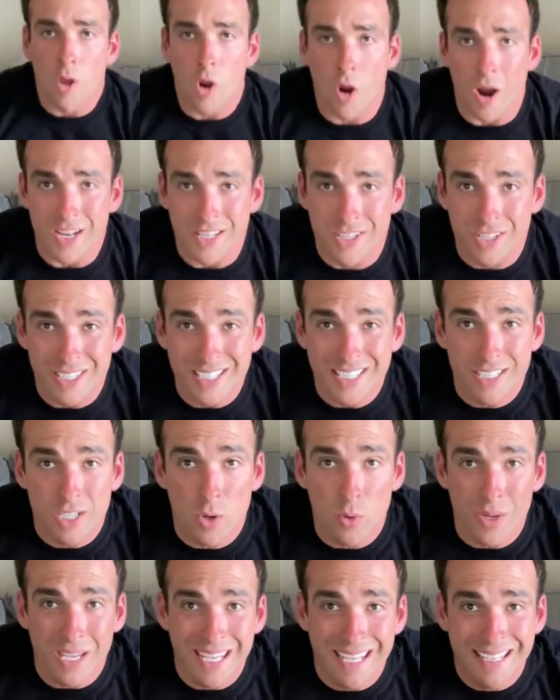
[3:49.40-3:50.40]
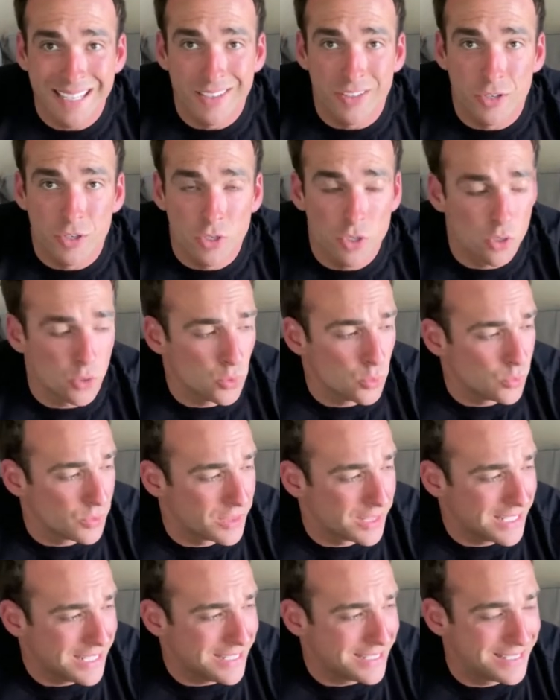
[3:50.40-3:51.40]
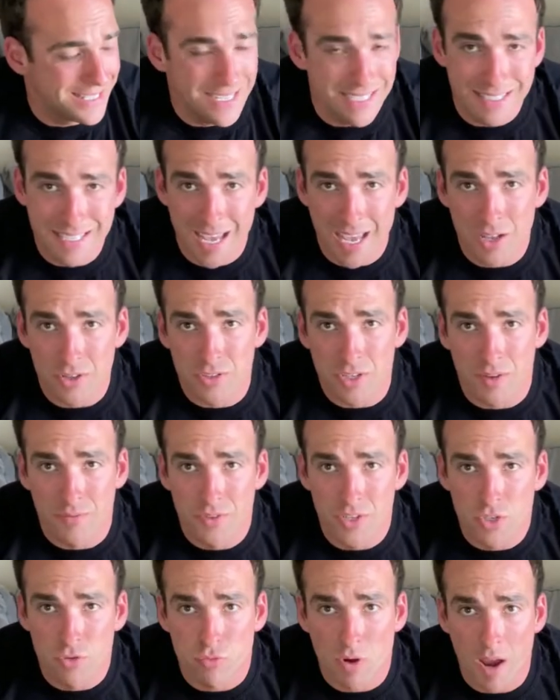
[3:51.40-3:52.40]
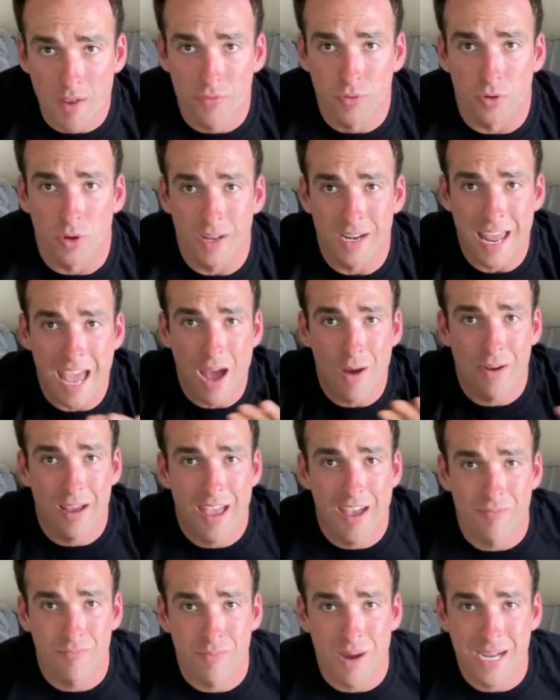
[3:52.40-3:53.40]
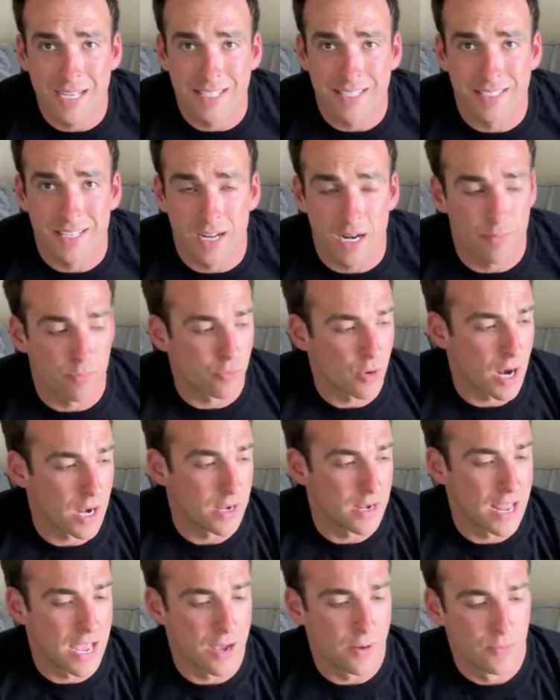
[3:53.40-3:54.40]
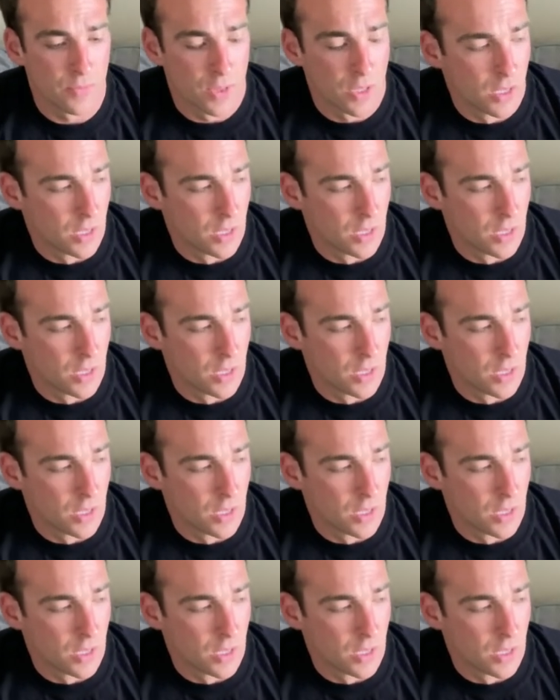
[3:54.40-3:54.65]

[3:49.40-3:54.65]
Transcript: All right, so let's go into the details of this rifle and how I have mine set up right now.